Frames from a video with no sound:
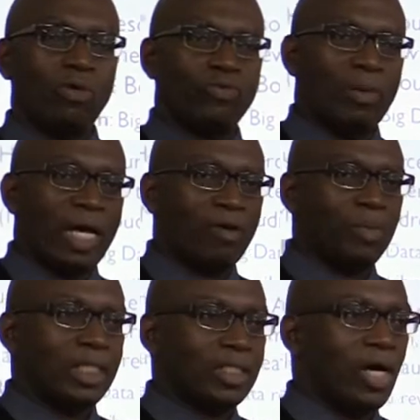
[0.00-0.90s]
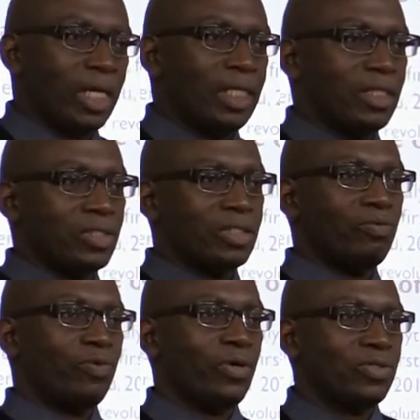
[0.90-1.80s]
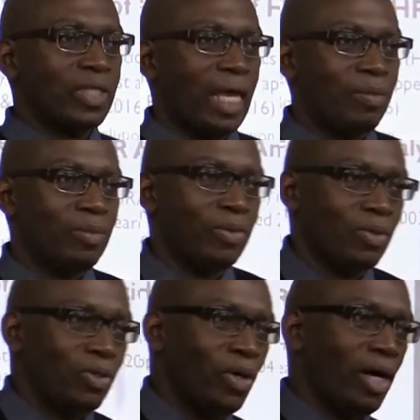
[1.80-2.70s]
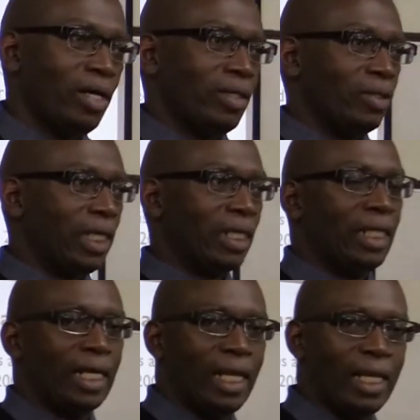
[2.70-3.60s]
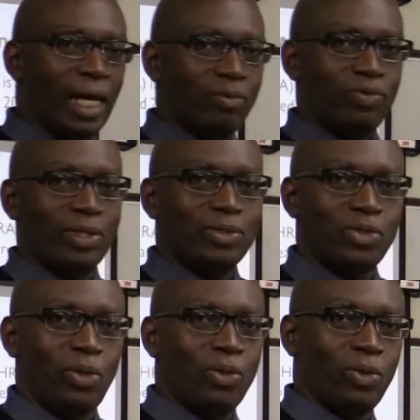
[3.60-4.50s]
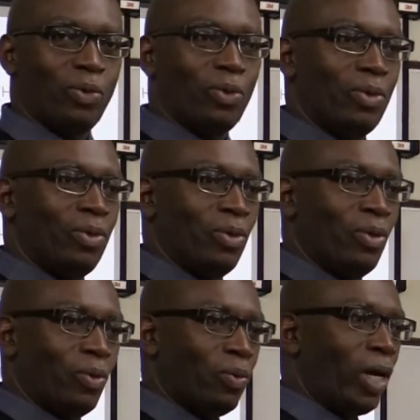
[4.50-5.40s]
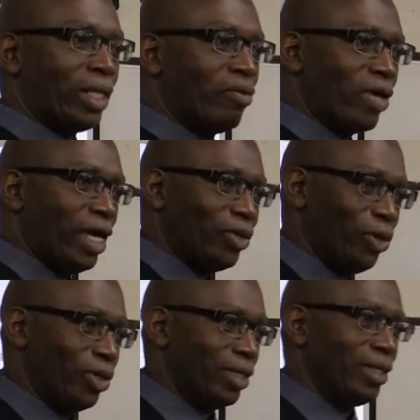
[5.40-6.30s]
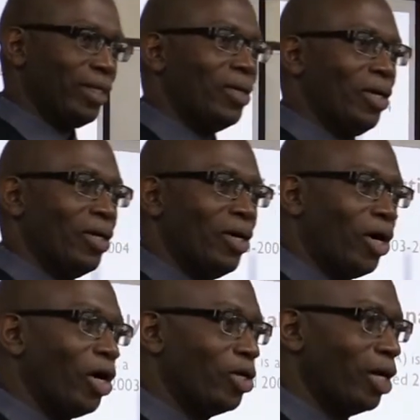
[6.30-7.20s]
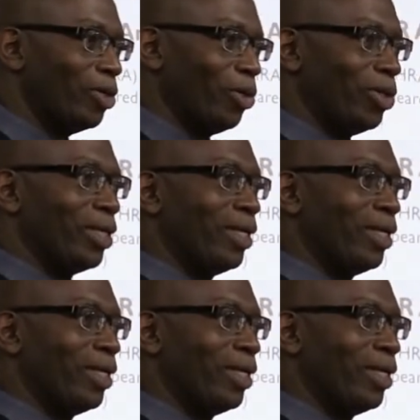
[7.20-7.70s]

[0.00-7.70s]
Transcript: from I've been talking, this is the first time you are giggling and laughing. So what have I done? Or not done?